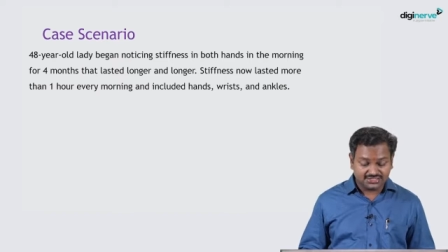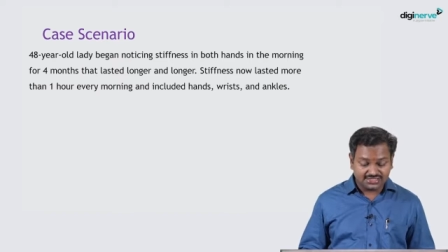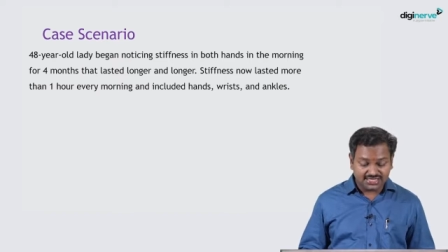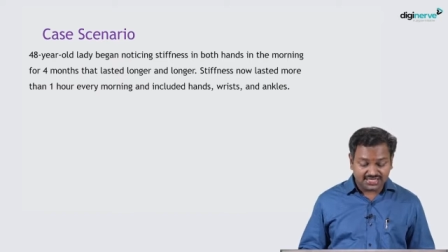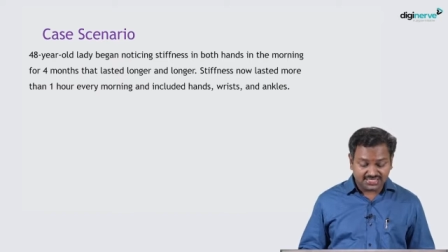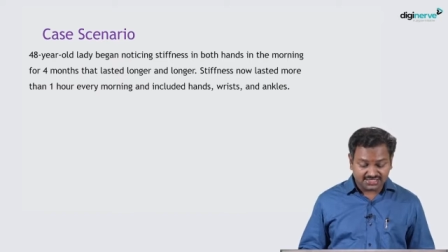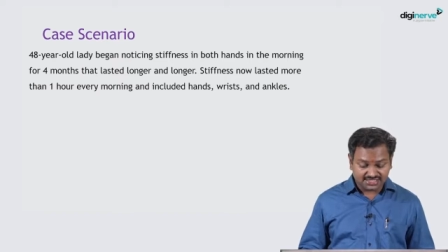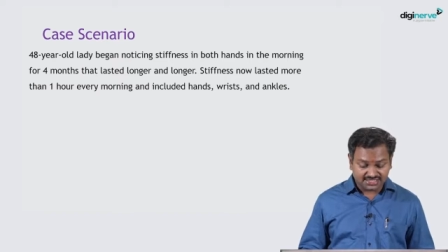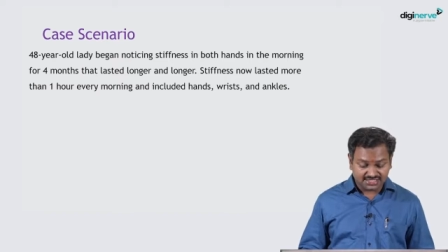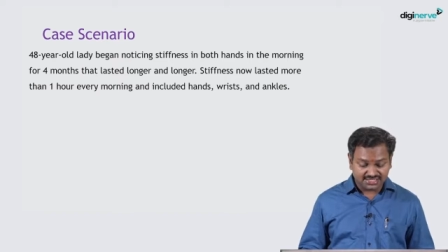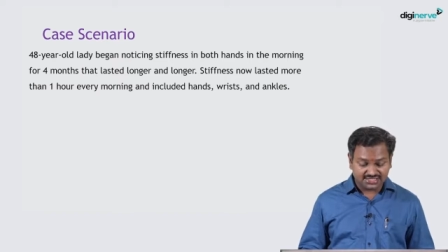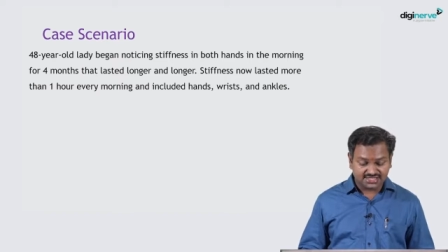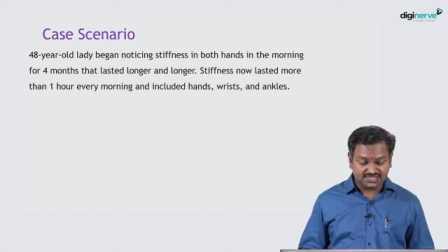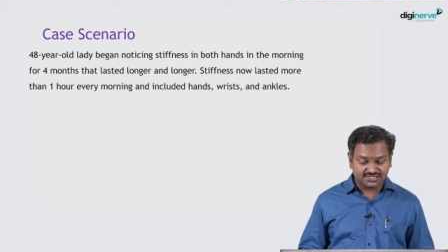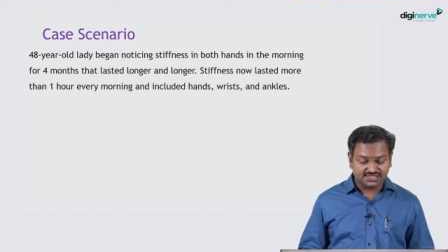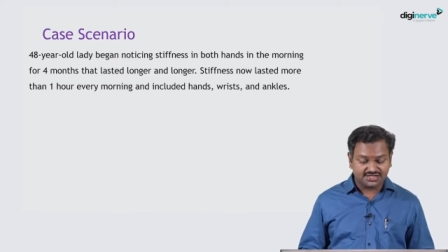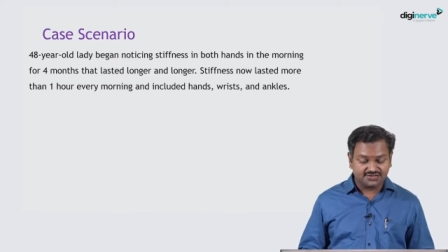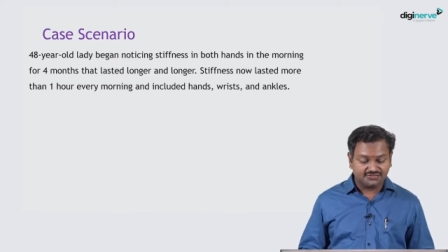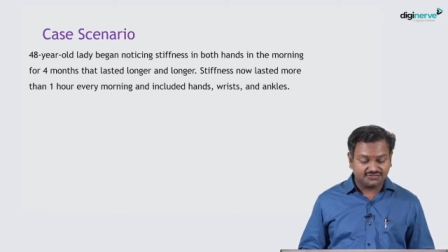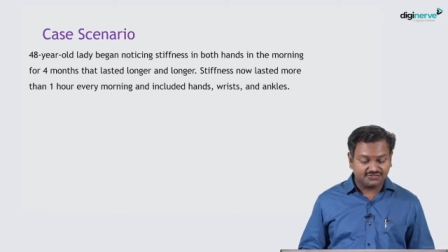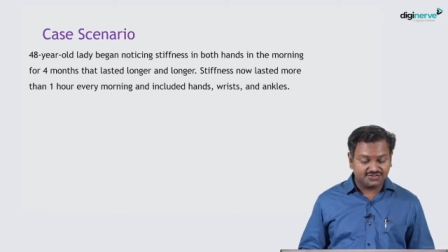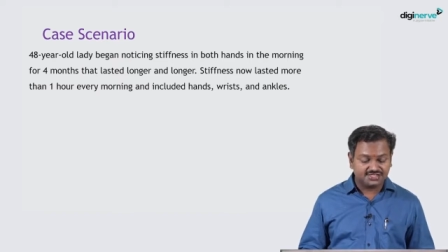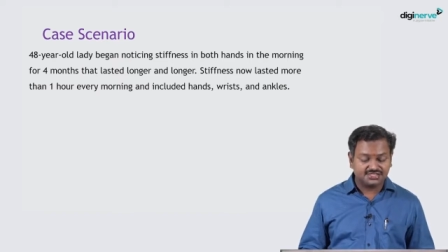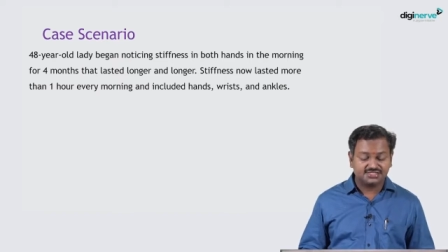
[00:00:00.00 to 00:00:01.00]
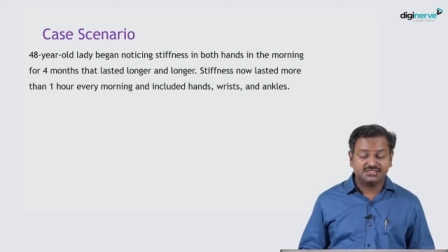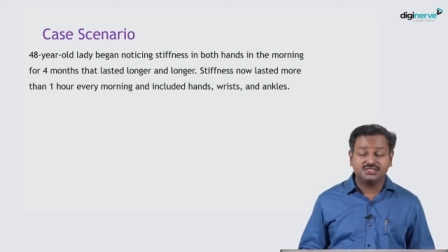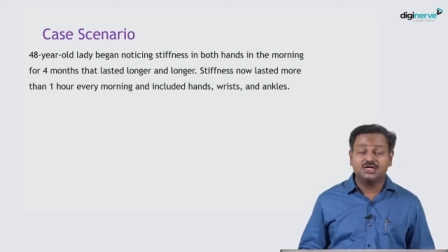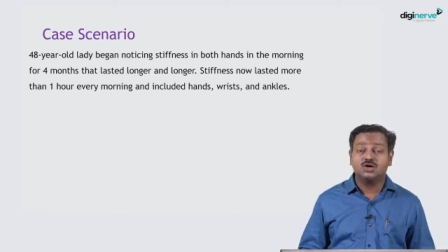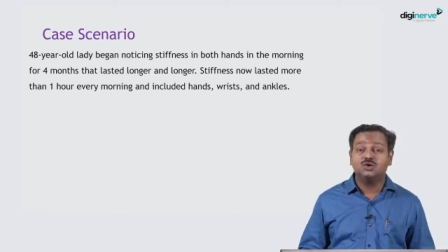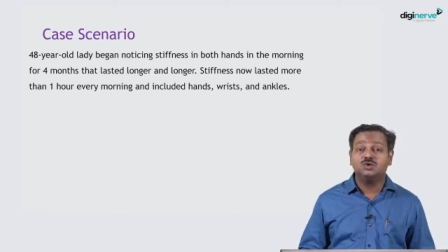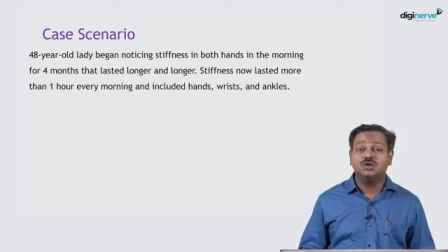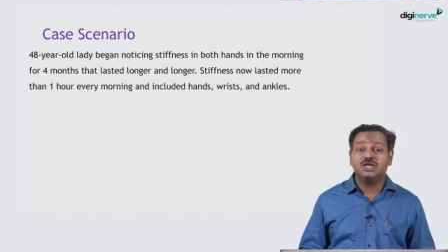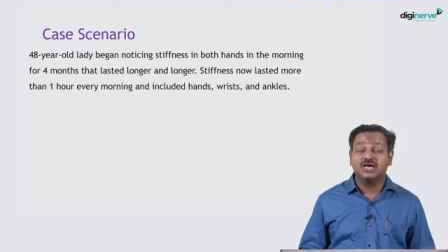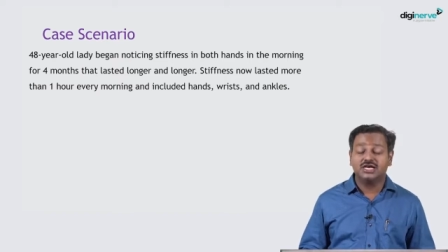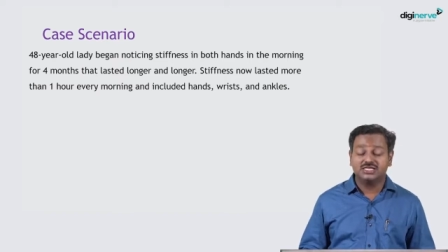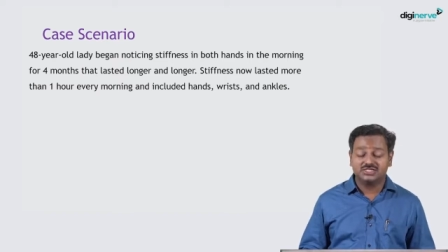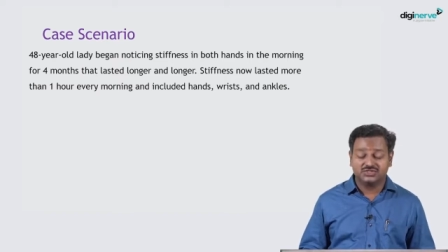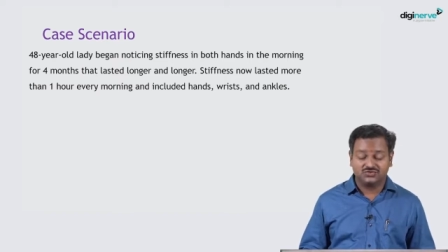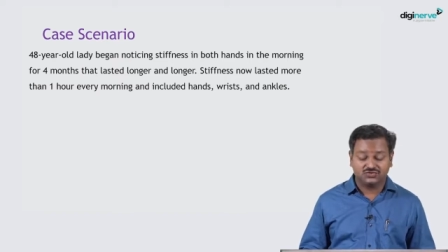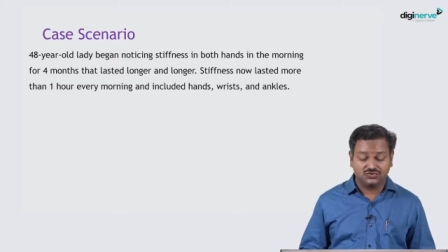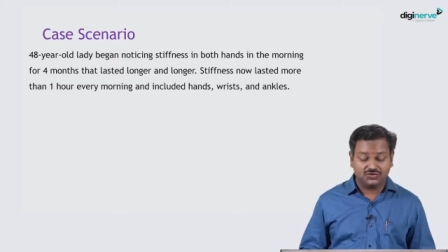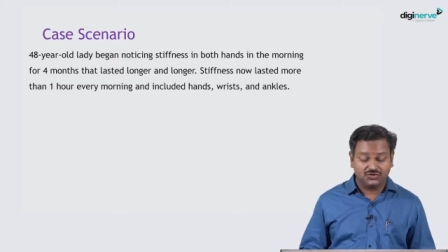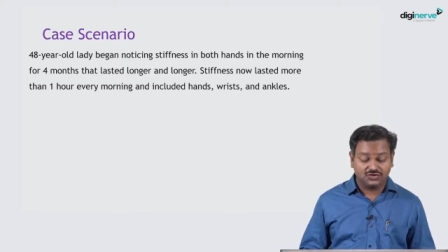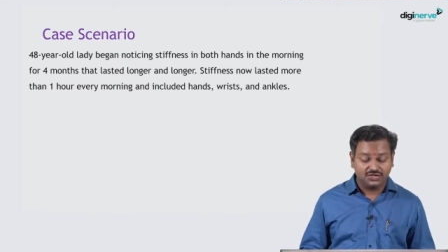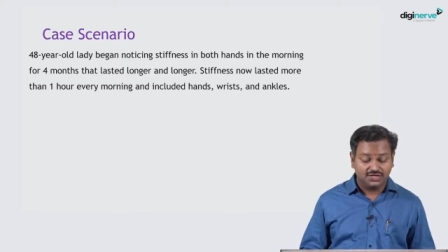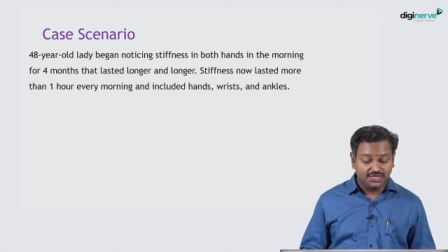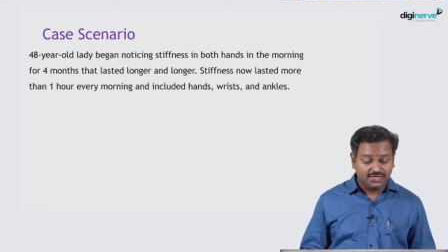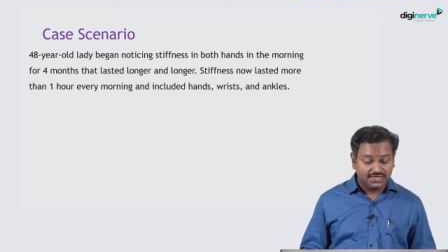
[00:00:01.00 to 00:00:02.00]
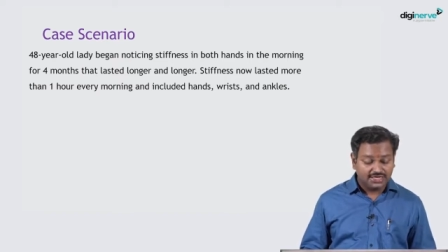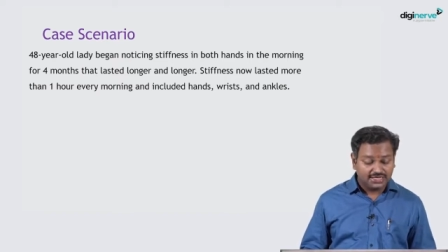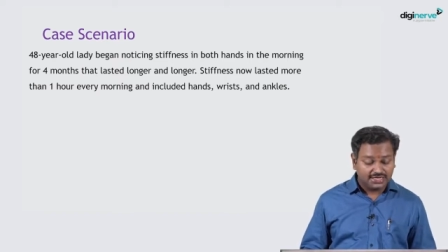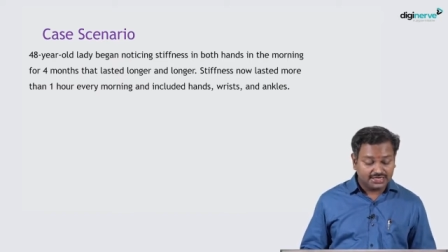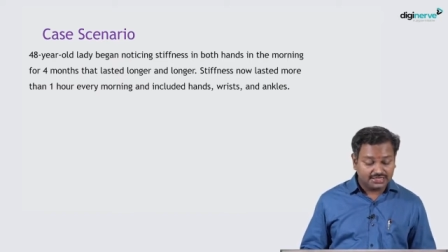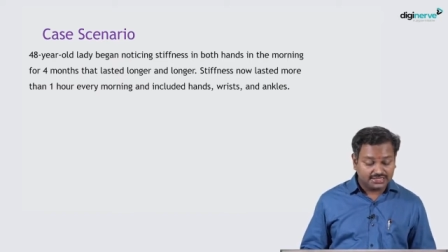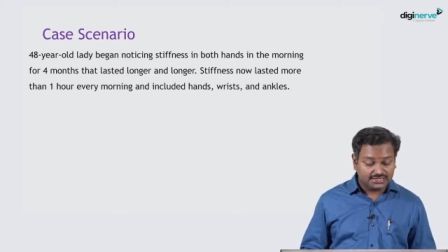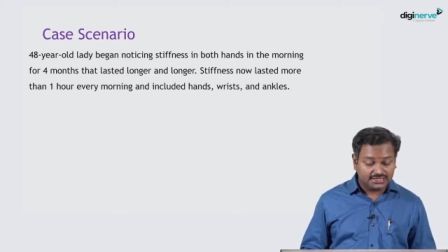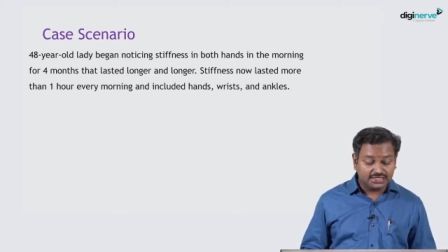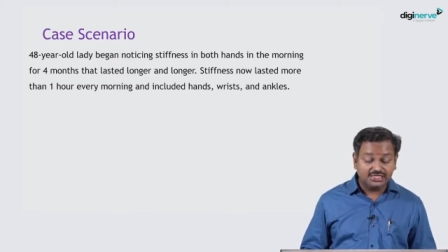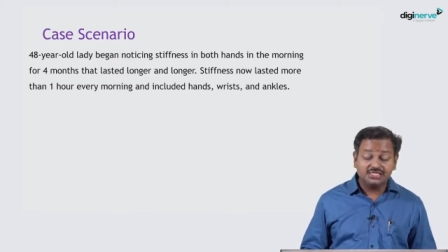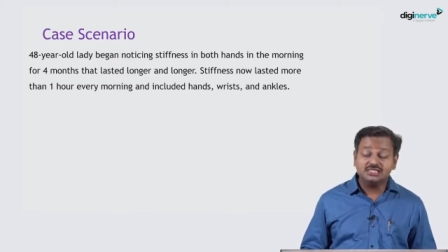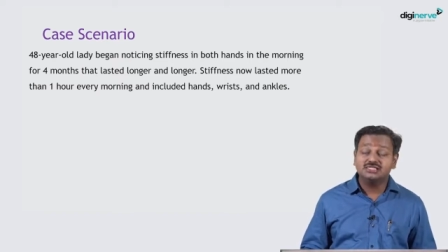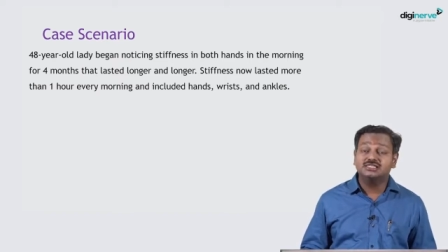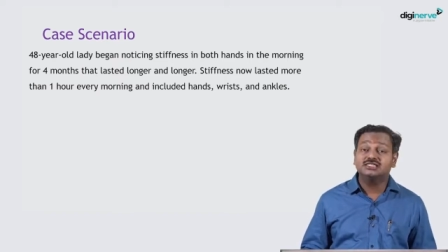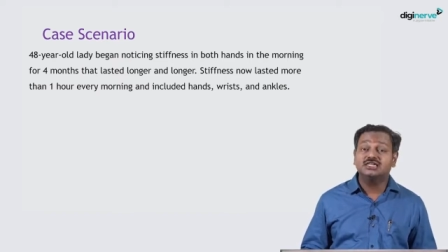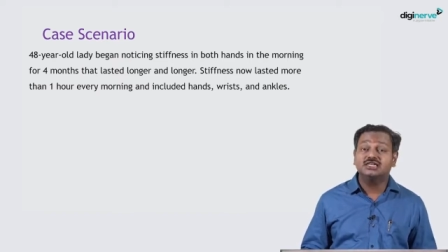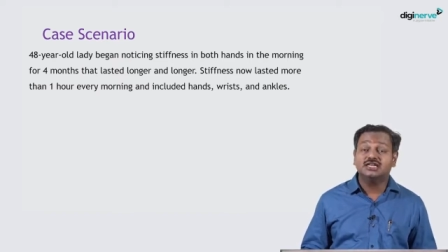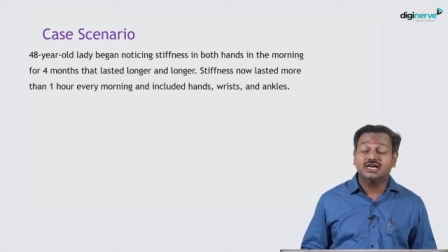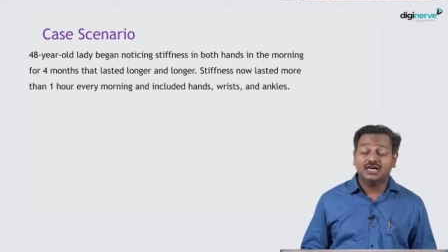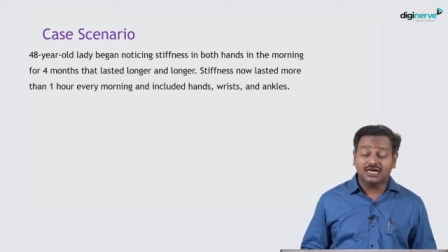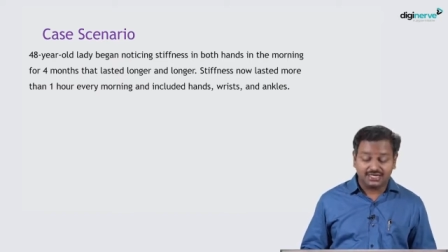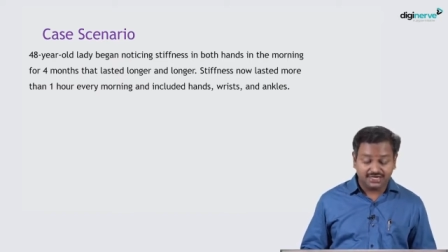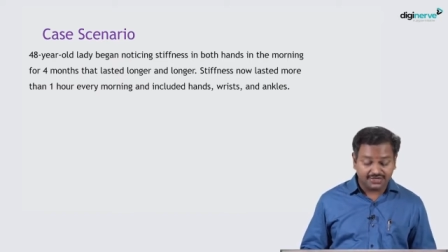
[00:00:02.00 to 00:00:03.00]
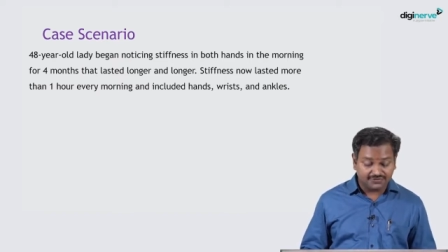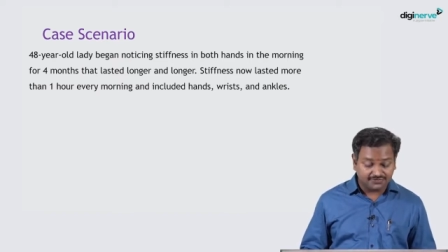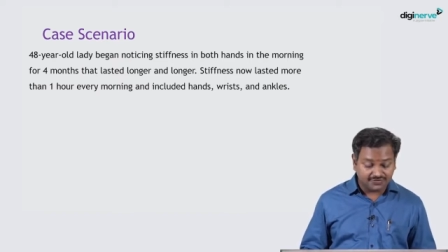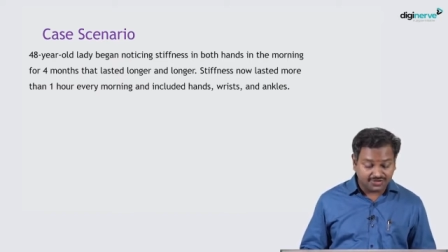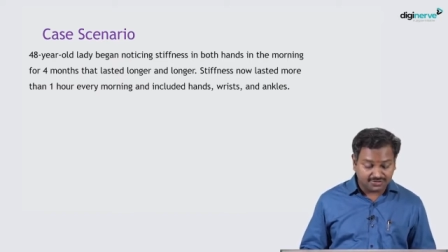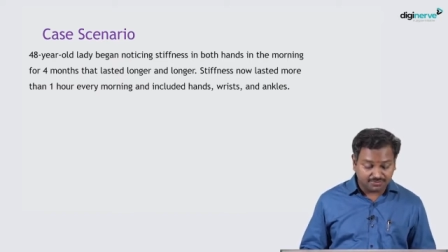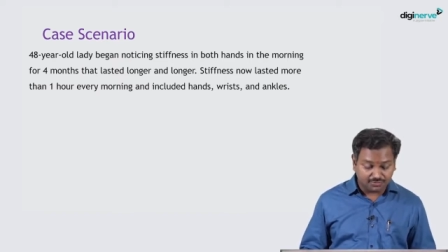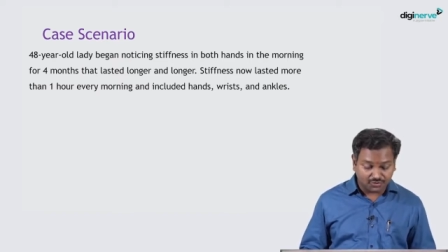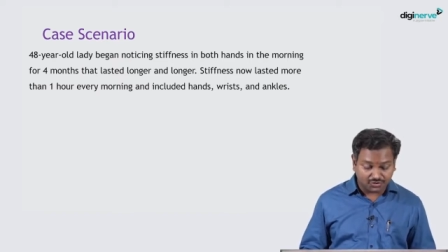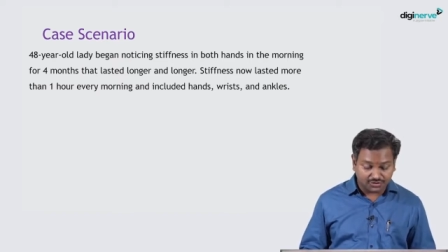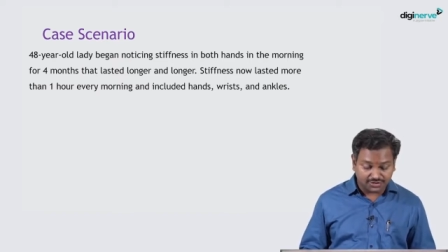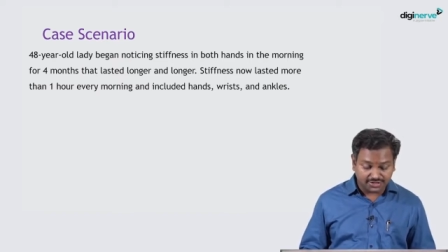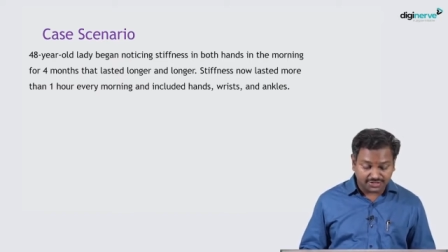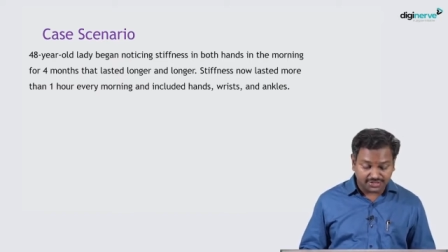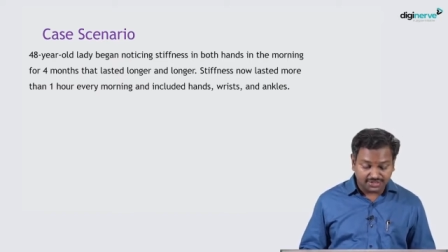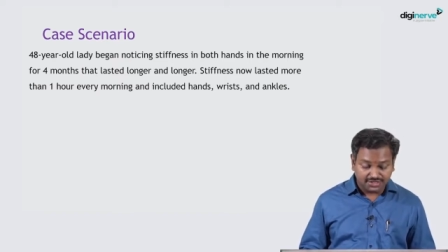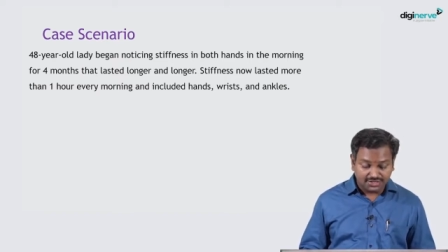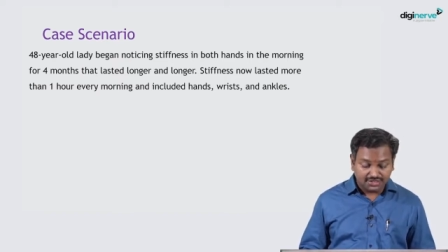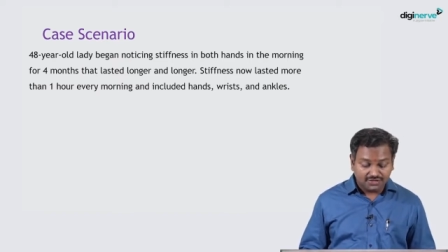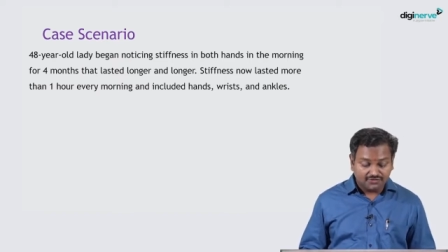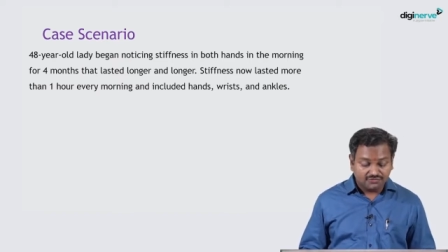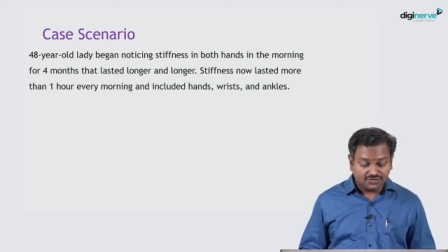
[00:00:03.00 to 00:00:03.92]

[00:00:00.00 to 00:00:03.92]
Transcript: says that the stiffness now lasts for at least an hour every morning,